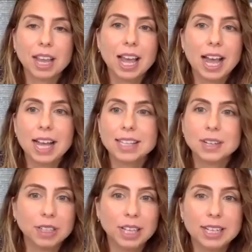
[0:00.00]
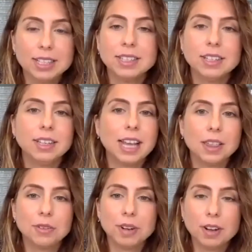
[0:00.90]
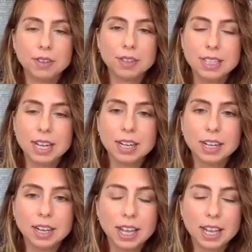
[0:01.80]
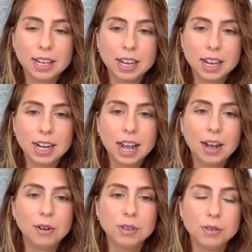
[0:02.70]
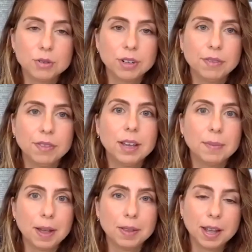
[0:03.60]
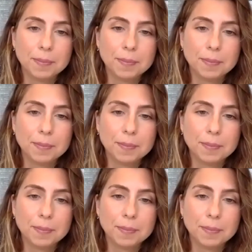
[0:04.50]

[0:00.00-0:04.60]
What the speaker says: as it relates to gathering all this data, and how you sort of think about that.